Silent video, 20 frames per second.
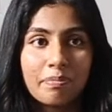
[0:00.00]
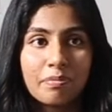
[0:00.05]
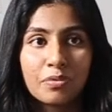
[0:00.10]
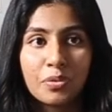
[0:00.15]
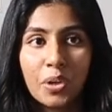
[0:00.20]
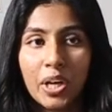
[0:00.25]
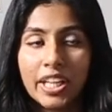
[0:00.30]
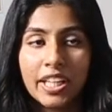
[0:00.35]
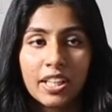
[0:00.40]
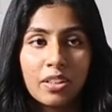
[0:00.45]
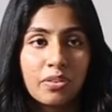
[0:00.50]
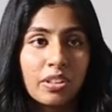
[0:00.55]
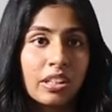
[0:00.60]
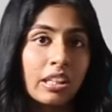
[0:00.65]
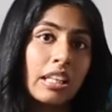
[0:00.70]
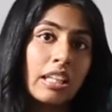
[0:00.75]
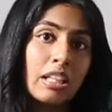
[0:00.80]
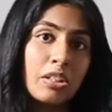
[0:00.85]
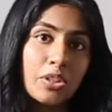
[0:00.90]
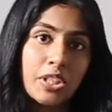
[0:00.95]
writing
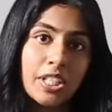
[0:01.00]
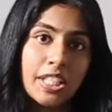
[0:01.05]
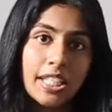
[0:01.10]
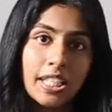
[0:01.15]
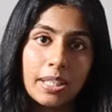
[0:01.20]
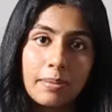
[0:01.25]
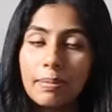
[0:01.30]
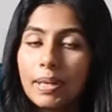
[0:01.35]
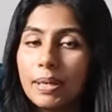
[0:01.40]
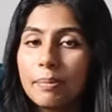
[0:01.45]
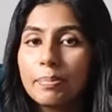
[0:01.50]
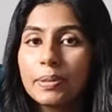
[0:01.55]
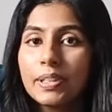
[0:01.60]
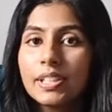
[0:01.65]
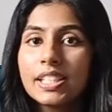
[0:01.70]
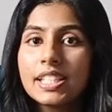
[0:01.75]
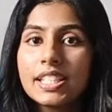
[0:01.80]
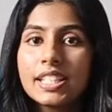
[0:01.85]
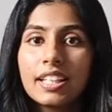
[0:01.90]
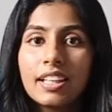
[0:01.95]
really interesting
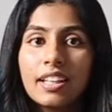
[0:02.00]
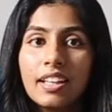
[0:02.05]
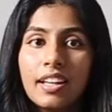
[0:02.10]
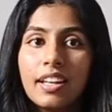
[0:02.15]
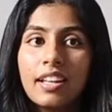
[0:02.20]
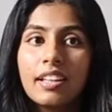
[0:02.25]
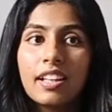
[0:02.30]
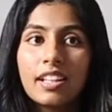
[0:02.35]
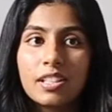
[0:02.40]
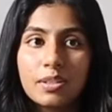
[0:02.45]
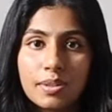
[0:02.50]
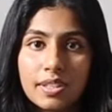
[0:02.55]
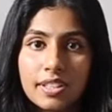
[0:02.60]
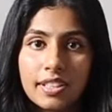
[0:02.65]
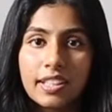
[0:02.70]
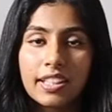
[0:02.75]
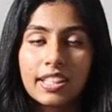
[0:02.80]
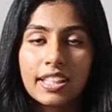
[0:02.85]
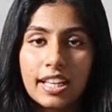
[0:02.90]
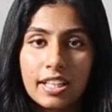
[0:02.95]
papers, that's what's
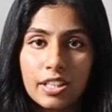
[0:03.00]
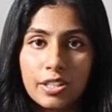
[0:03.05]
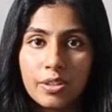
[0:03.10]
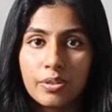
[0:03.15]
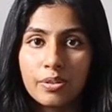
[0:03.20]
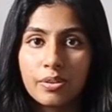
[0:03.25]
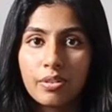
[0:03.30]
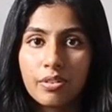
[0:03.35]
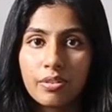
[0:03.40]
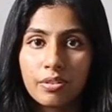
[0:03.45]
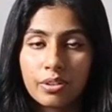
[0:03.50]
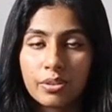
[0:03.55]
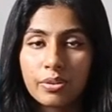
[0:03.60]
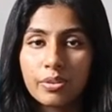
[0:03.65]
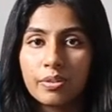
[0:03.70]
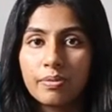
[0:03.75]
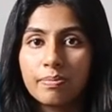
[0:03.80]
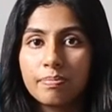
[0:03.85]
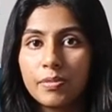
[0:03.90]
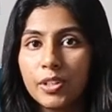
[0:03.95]
going to get you
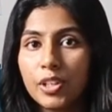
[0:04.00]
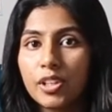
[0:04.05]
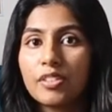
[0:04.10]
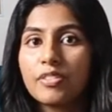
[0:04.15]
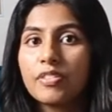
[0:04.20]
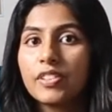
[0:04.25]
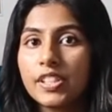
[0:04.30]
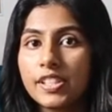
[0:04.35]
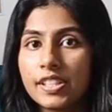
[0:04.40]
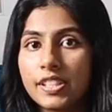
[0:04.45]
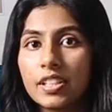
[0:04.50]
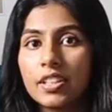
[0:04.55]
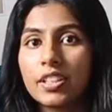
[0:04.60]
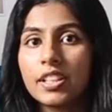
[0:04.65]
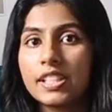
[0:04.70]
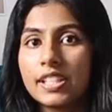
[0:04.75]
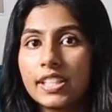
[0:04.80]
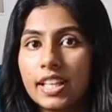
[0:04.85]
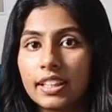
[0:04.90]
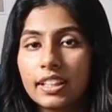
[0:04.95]
through your first year
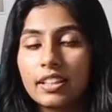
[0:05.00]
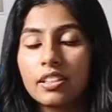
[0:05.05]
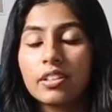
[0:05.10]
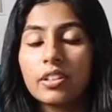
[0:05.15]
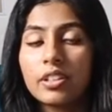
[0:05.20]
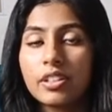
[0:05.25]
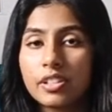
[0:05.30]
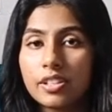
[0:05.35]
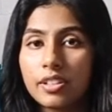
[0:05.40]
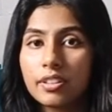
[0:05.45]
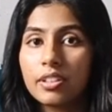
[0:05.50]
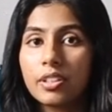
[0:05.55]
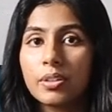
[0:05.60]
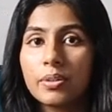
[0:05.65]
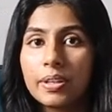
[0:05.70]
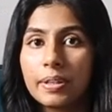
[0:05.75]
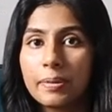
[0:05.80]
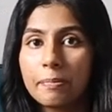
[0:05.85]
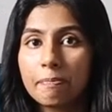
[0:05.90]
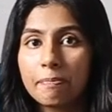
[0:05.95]
and second year until you
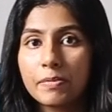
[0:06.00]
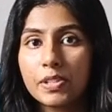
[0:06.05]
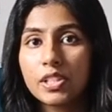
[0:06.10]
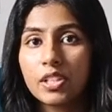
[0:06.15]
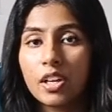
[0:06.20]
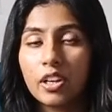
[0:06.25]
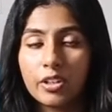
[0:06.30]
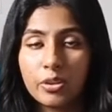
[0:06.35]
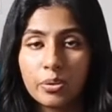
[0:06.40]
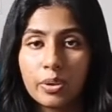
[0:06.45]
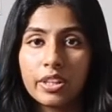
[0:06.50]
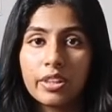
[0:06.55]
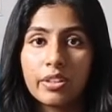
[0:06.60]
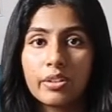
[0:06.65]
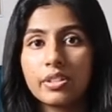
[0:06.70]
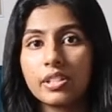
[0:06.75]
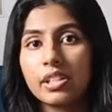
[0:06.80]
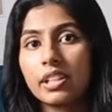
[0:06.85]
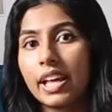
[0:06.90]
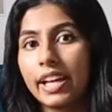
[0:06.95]
can start doing
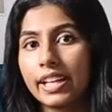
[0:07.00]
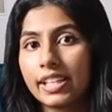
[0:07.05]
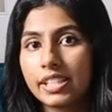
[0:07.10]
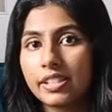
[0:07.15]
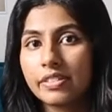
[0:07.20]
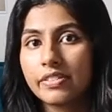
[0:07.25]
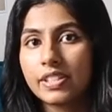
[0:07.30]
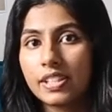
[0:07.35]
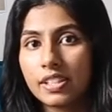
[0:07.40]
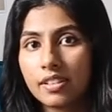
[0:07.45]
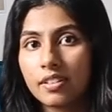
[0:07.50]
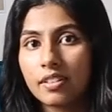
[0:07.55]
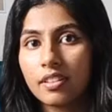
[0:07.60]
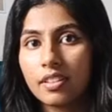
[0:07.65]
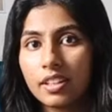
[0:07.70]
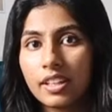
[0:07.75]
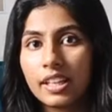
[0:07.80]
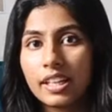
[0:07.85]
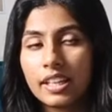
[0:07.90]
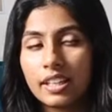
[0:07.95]
those electives, and
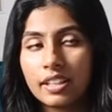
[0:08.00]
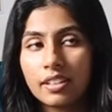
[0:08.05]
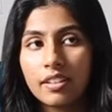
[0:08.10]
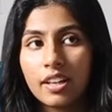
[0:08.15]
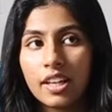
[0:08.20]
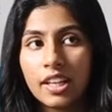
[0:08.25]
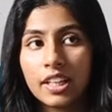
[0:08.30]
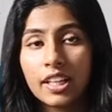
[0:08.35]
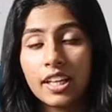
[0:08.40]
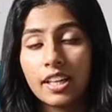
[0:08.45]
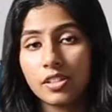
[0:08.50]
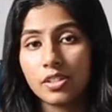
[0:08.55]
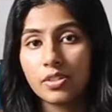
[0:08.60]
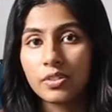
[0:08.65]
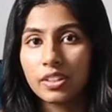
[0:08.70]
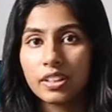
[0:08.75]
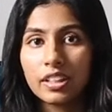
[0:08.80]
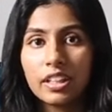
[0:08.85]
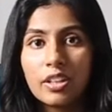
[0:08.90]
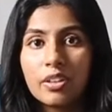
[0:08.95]
it gets
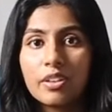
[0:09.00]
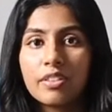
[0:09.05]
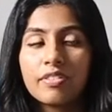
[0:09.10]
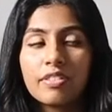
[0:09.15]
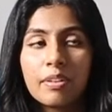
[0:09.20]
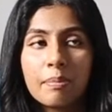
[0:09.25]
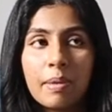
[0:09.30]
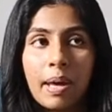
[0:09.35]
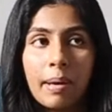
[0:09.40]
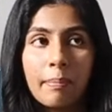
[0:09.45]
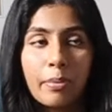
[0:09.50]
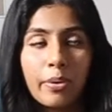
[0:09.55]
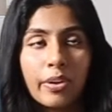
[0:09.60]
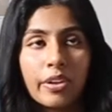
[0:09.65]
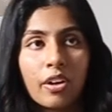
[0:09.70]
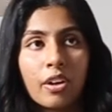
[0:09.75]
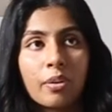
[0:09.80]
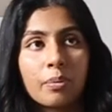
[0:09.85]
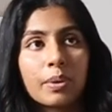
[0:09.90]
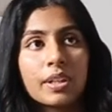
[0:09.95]
really good from that point
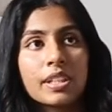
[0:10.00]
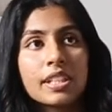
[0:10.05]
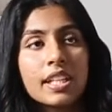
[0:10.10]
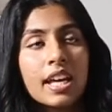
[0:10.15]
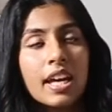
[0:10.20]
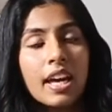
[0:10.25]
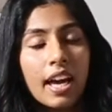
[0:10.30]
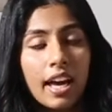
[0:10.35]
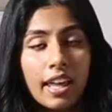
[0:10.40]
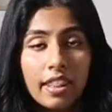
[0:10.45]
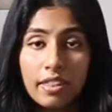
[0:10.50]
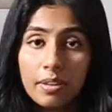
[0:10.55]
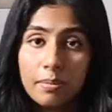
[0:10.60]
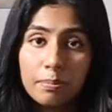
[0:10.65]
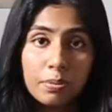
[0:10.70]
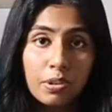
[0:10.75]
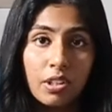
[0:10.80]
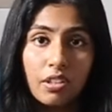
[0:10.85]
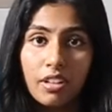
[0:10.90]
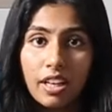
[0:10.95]
onwards. And the
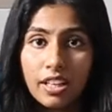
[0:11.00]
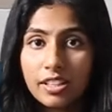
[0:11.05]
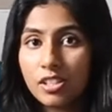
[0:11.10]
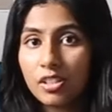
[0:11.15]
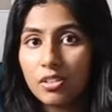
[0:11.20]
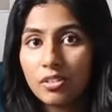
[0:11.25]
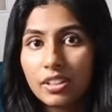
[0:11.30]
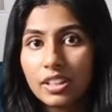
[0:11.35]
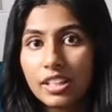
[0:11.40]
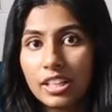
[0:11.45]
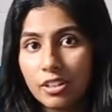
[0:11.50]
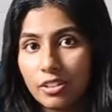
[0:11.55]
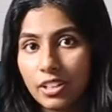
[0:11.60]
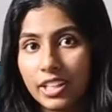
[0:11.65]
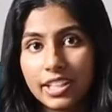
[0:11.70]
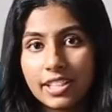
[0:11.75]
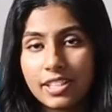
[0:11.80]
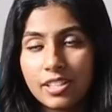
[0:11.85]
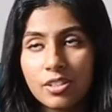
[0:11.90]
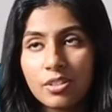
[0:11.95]
prereqs are really
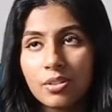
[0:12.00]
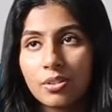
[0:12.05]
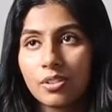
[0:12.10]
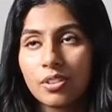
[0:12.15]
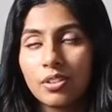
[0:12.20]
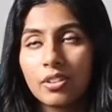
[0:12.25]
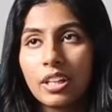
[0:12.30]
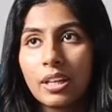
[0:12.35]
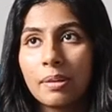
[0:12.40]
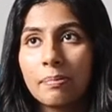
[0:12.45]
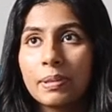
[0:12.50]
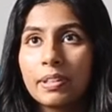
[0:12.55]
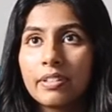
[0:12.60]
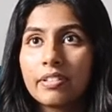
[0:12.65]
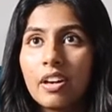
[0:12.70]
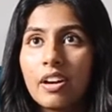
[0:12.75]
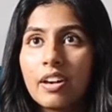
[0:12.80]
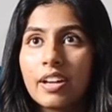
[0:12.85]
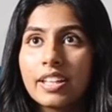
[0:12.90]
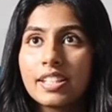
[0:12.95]
great too, don't get me
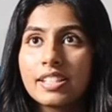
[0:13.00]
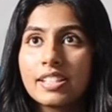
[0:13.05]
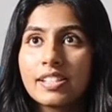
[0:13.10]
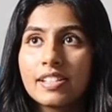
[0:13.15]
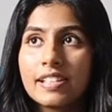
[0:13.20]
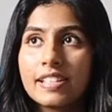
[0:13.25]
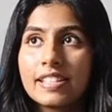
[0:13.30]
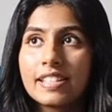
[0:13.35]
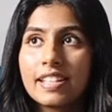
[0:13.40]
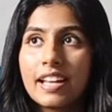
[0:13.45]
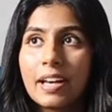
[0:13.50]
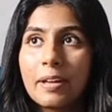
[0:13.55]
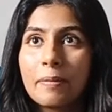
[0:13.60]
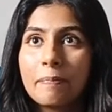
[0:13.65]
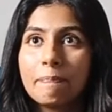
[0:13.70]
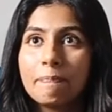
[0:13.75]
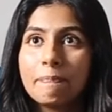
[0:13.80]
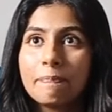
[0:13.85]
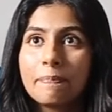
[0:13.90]
wrong, it's just that